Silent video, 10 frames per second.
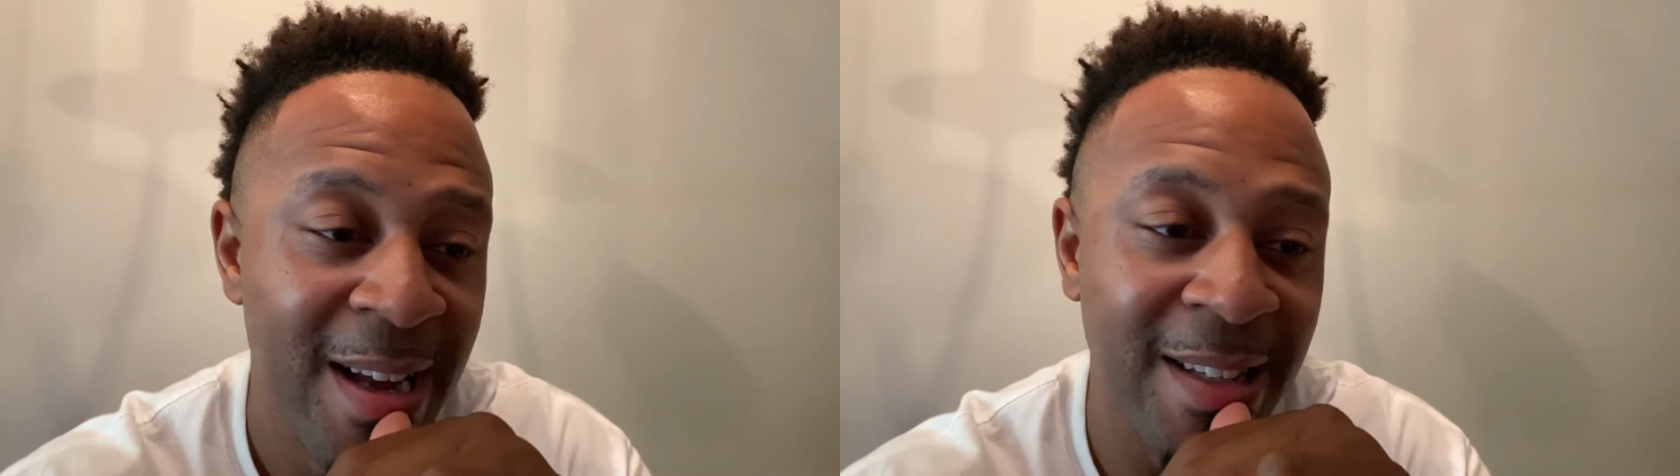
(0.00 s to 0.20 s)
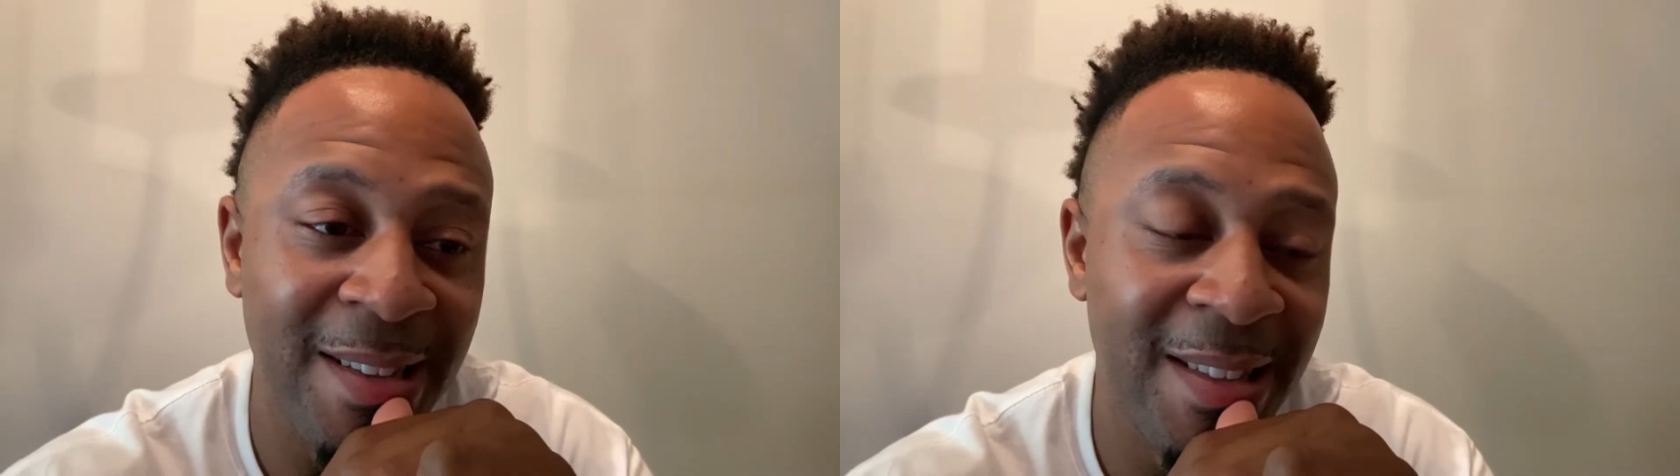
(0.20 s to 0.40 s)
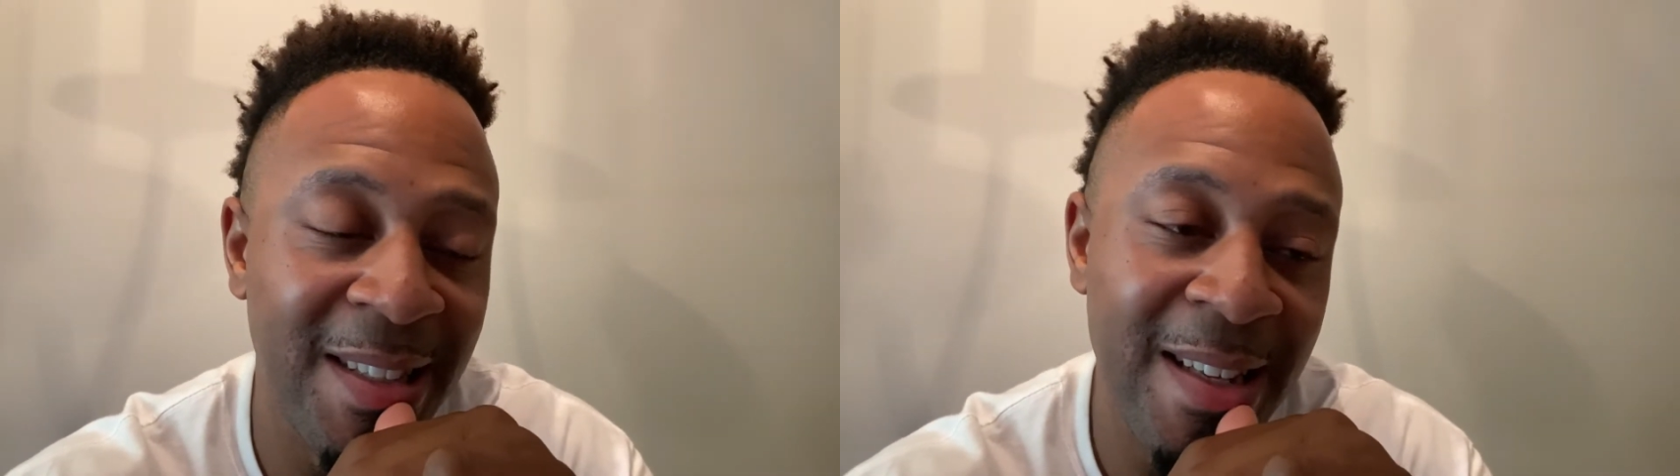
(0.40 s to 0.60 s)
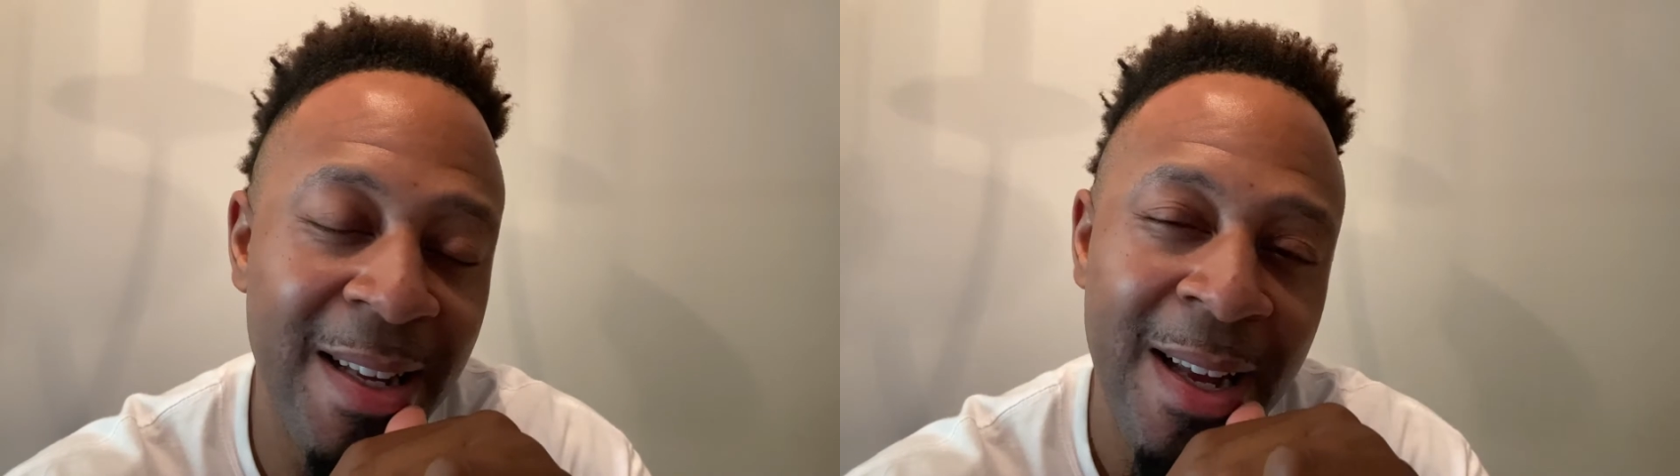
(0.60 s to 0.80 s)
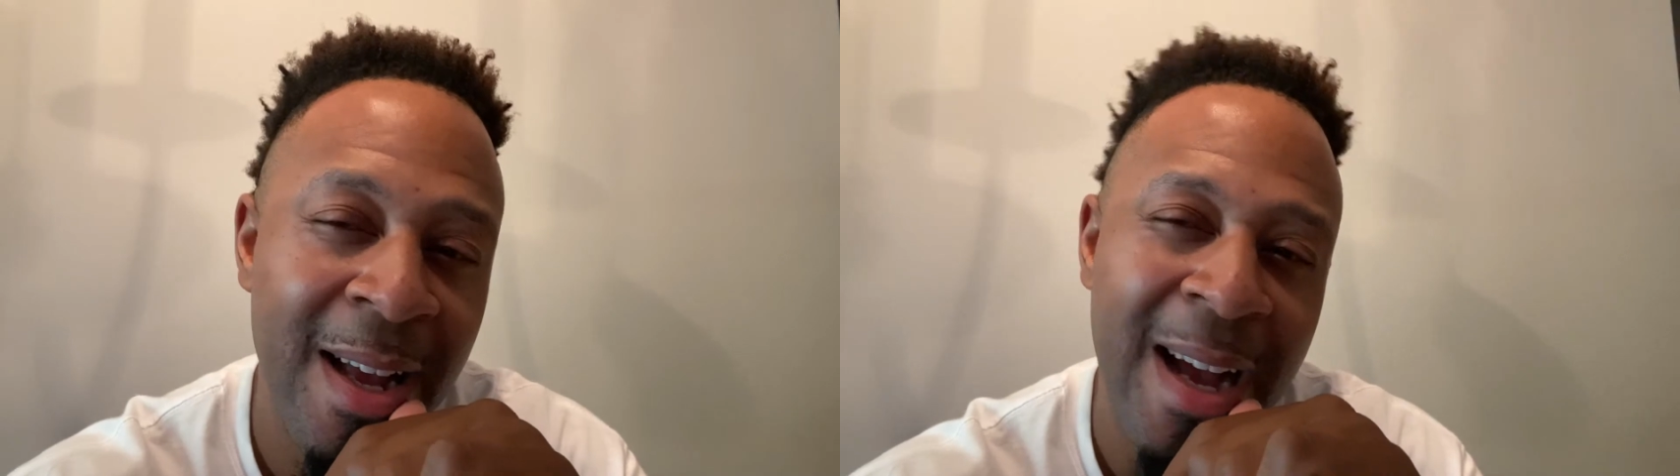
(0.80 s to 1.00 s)
and just
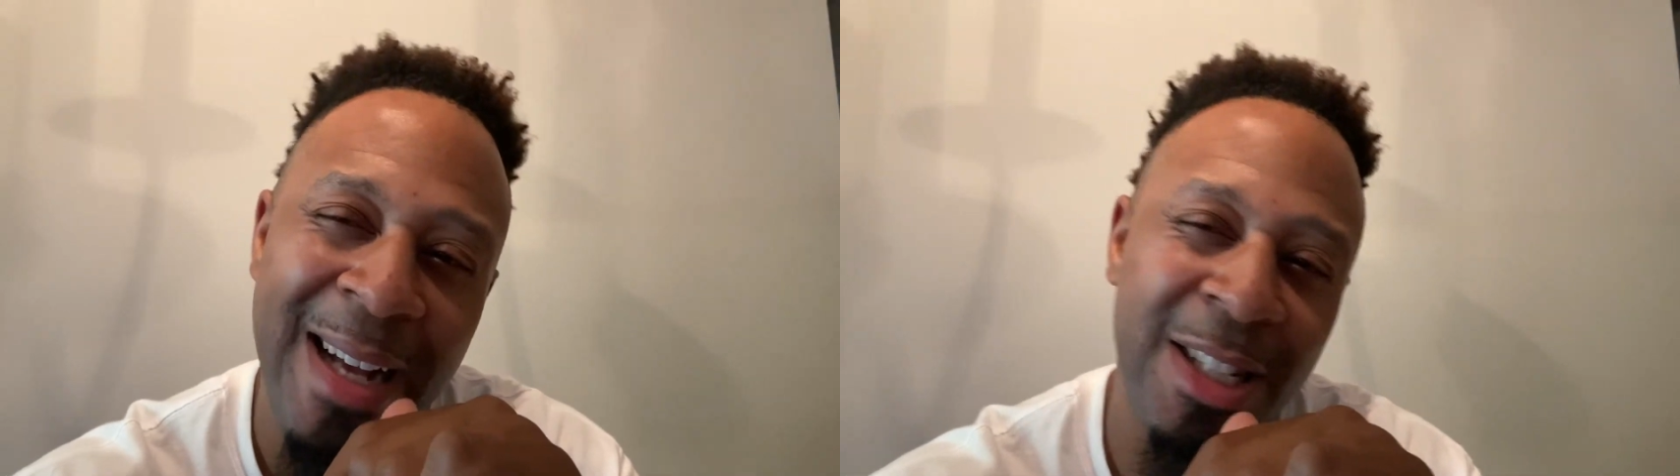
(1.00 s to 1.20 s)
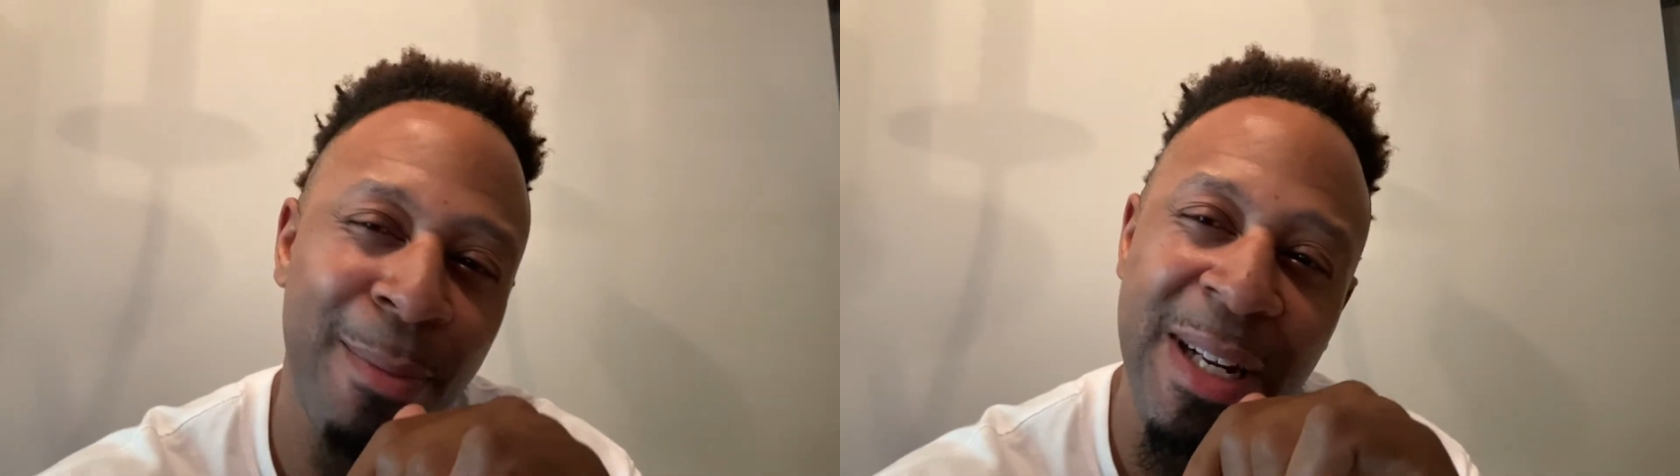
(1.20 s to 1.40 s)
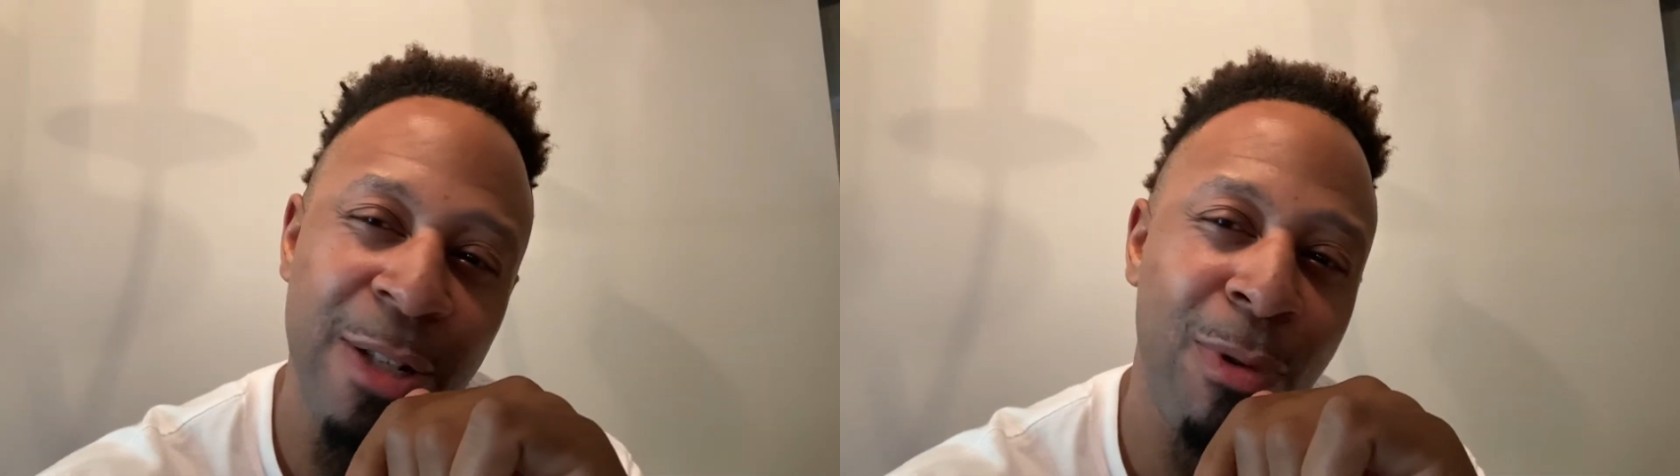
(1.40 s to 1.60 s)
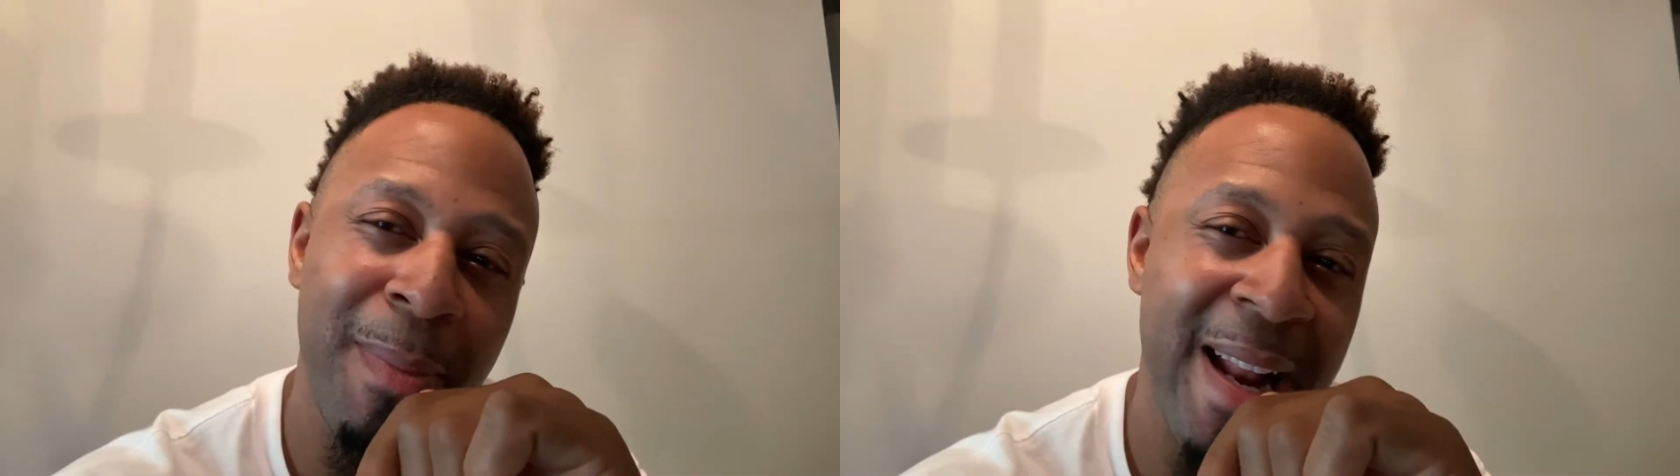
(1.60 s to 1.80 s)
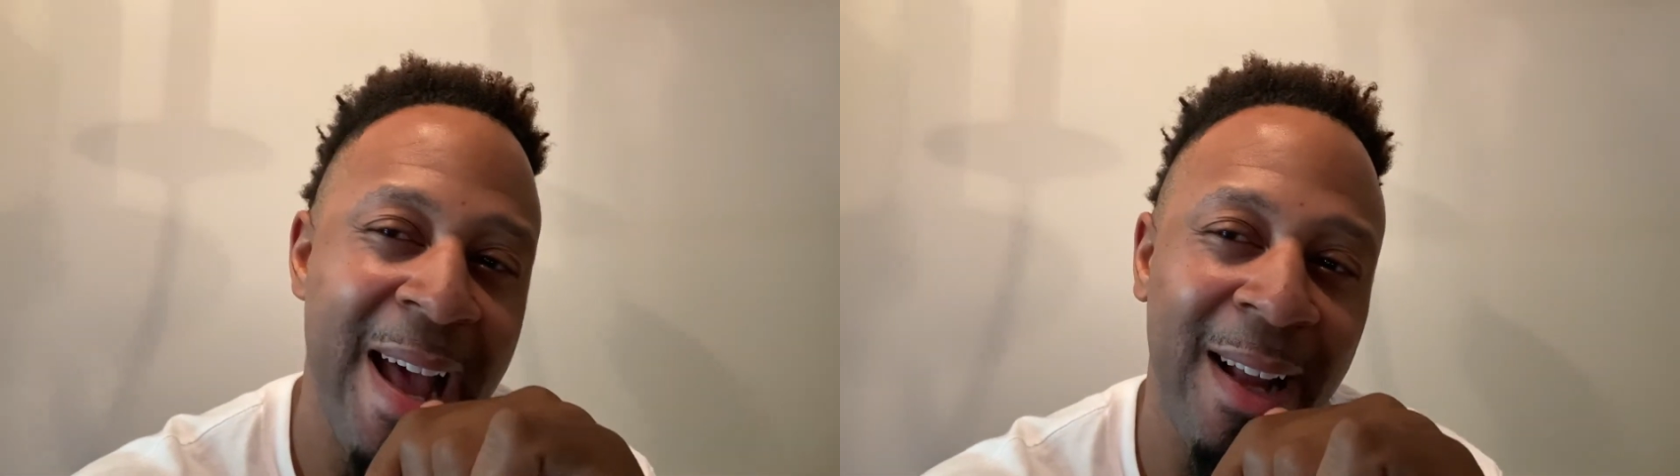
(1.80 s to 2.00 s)
see how some of these
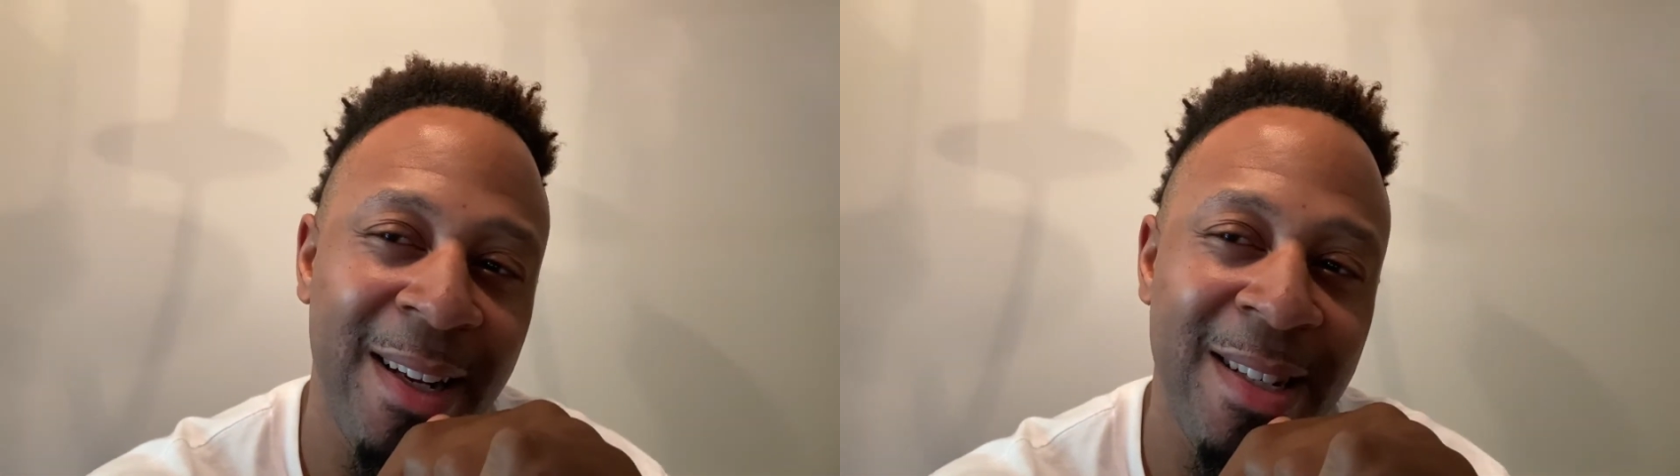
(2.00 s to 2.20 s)
women act.